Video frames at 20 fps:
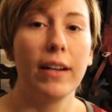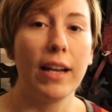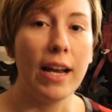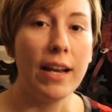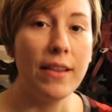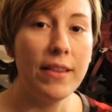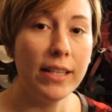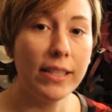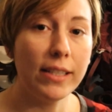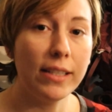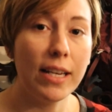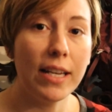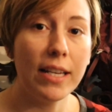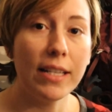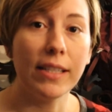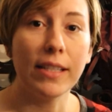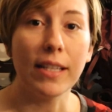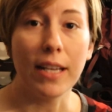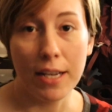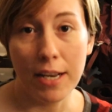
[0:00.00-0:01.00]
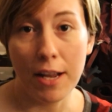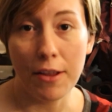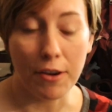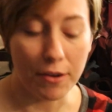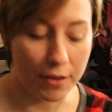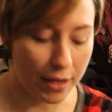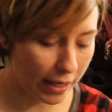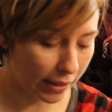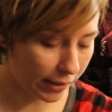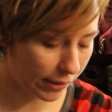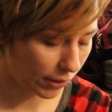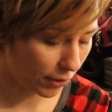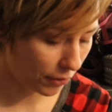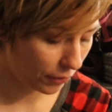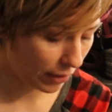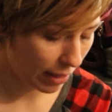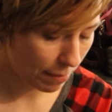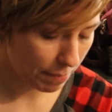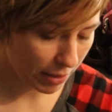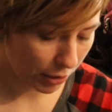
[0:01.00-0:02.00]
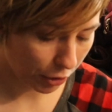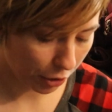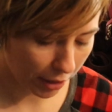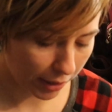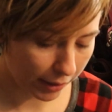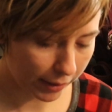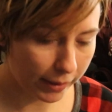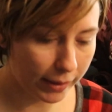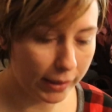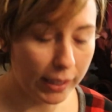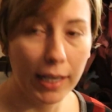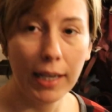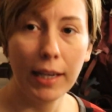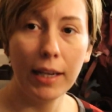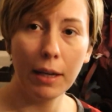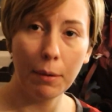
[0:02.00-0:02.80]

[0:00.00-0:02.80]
And this does another thing. So let me just